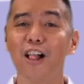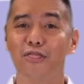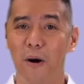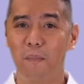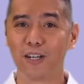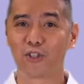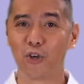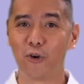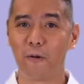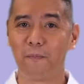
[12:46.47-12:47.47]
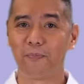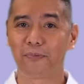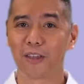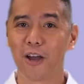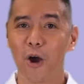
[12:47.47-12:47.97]
Number 2.
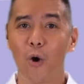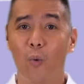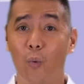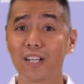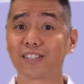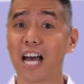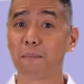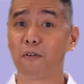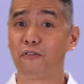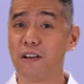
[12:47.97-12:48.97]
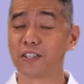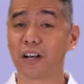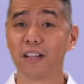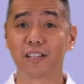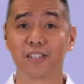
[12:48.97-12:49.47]
What type of
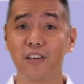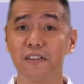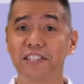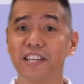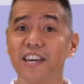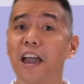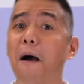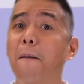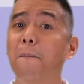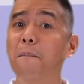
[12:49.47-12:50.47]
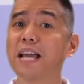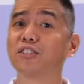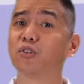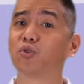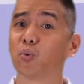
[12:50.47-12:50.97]
physical activity
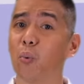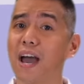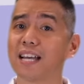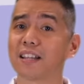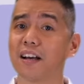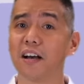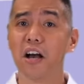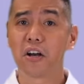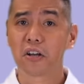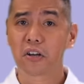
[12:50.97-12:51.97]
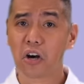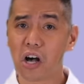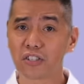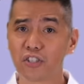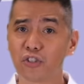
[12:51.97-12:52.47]
makes you sweat,
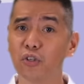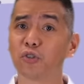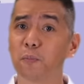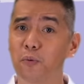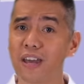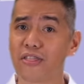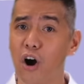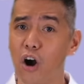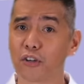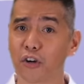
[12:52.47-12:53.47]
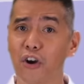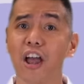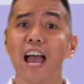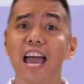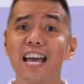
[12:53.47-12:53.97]
causes you to breathe harder,
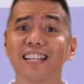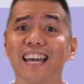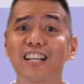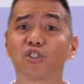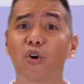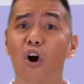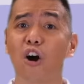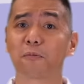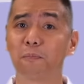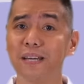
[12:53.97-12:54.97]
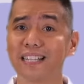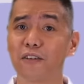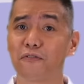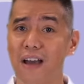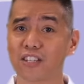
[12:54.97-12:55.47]
and gets your heart beating
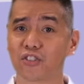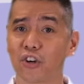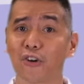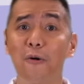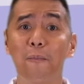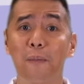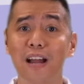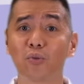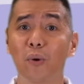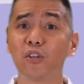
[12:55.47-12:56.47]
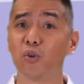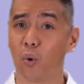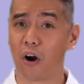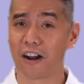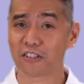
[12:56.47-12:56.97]
faster compared when
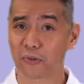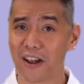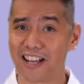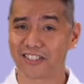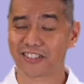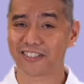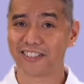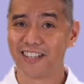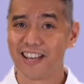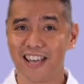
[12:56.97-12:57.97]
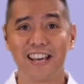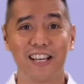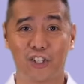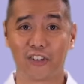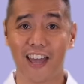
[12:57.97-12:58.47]
you are at rest?
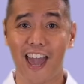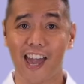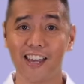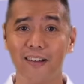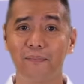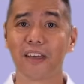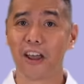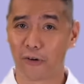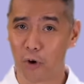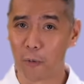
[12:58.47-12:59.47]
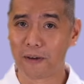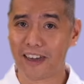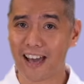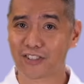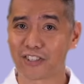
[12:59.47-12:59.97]
Is it A, aerobic
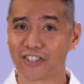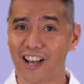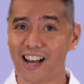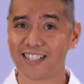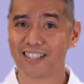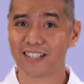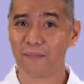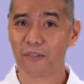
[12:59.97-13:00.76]
exercise?